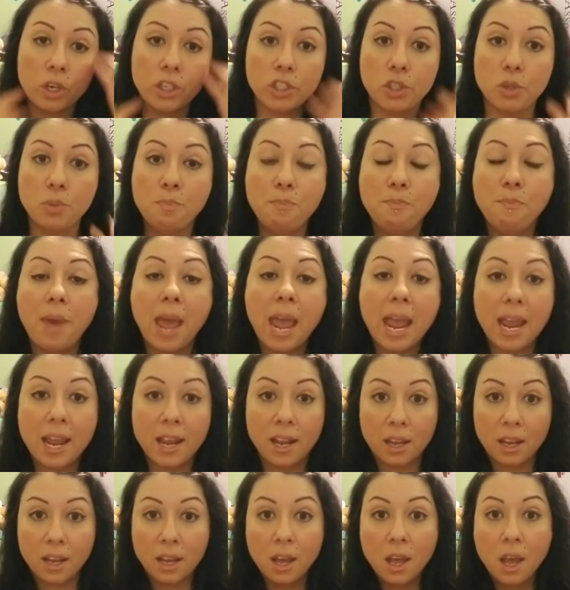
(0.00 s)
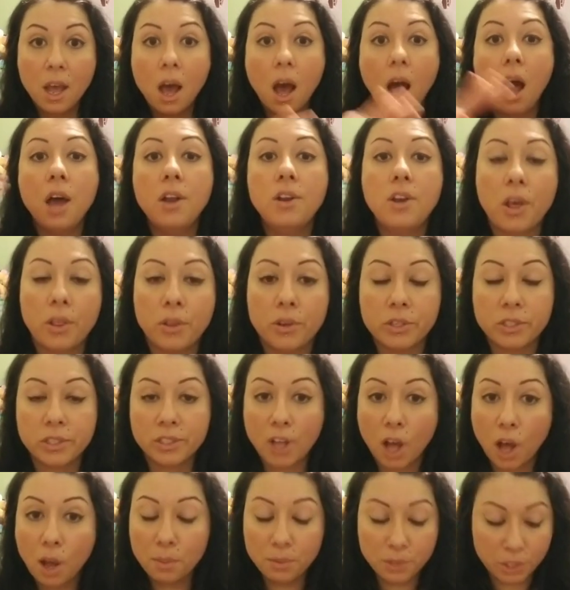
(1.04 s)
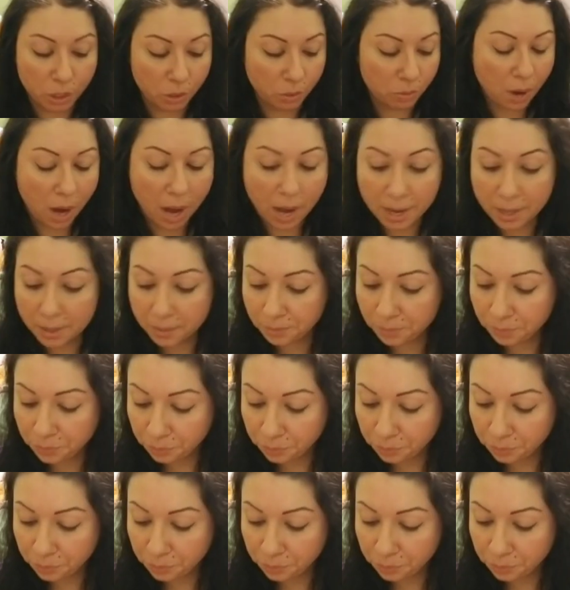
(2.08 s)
to make another sculpture, right?